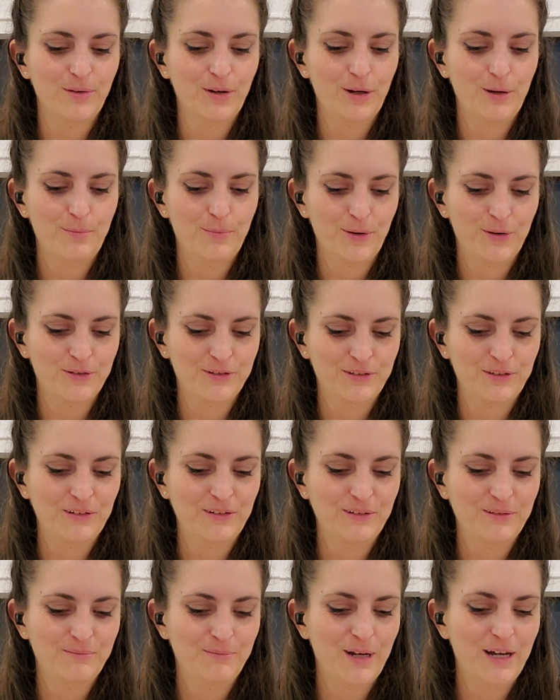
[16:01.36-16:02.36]
very
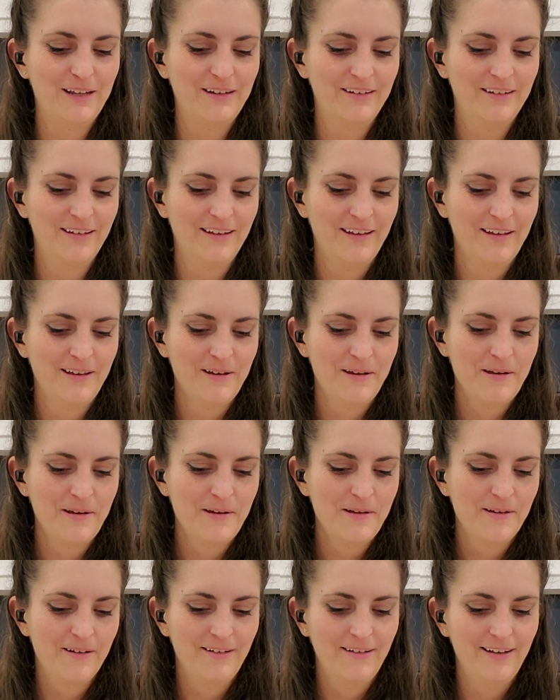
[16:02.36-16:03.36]
personal, but
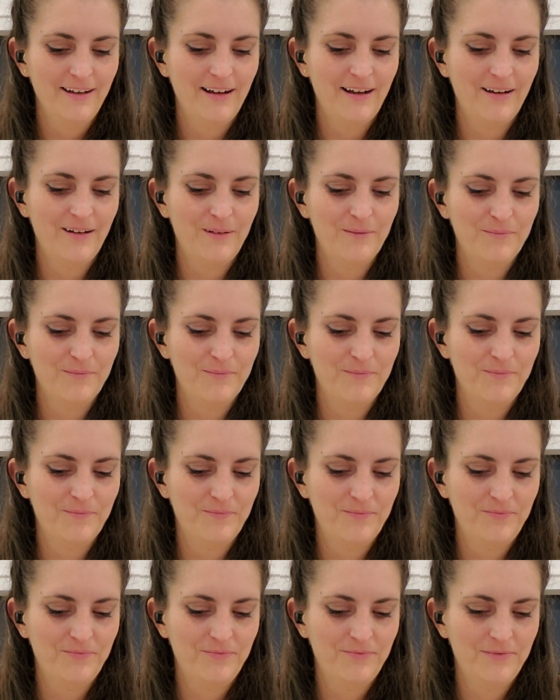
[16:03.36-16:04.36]
I'm
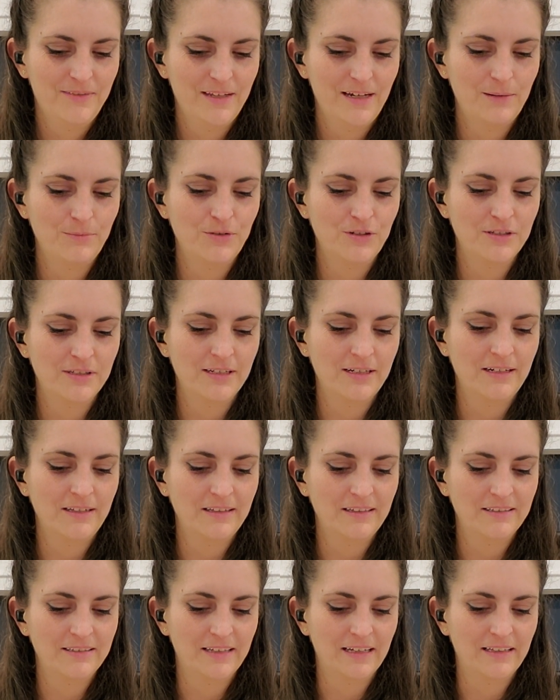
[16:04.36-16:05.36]
just getting
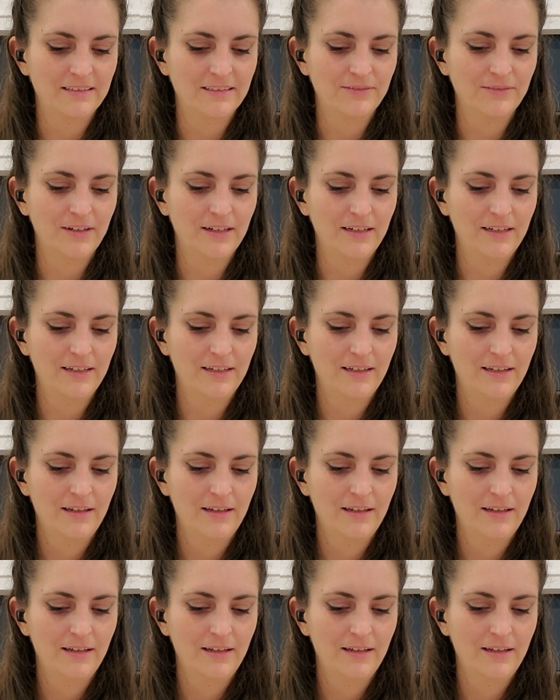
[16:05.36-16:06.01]
this sense of like